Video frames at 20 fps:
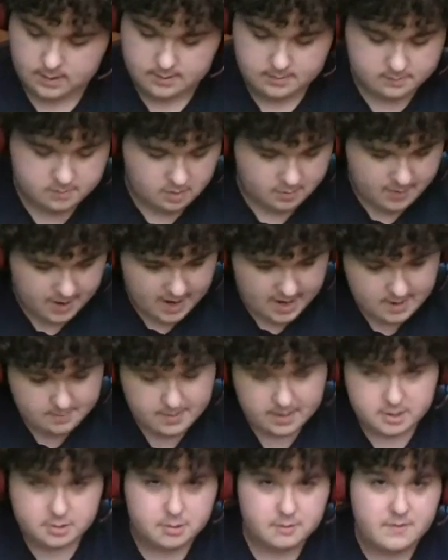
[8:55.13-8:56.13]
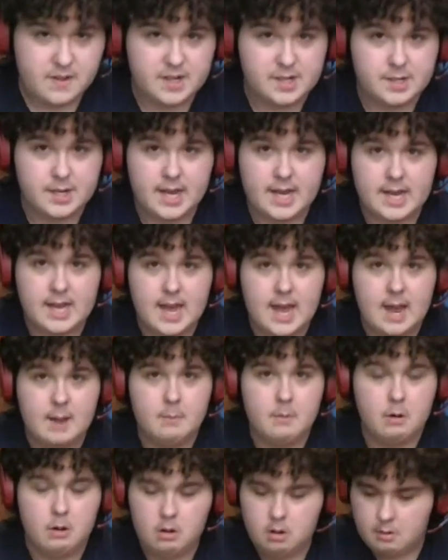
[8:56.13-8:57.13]
From Iron Man to Avengers Endgame,
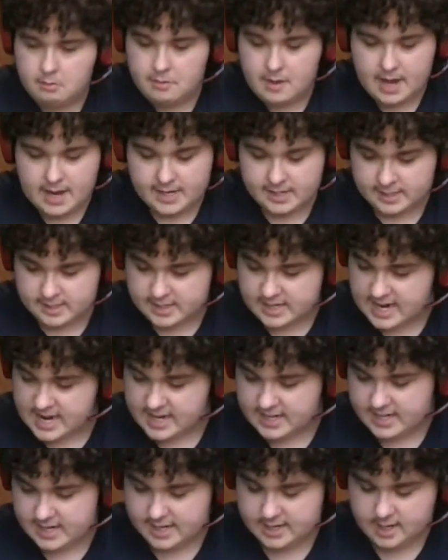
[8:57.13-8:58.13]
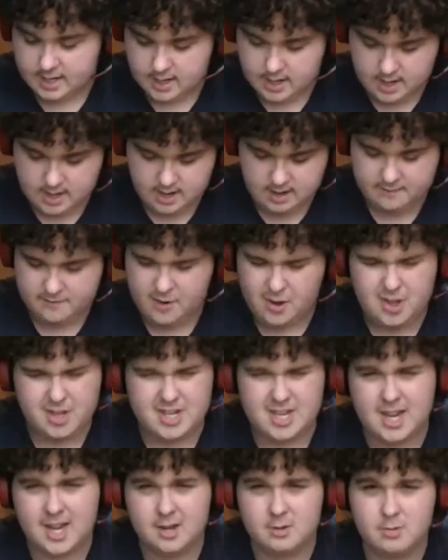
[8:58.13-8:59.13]
all that is connected. For the
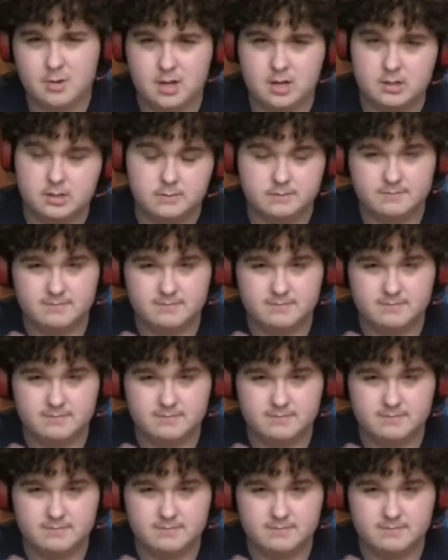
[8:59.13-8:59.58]
Dark World,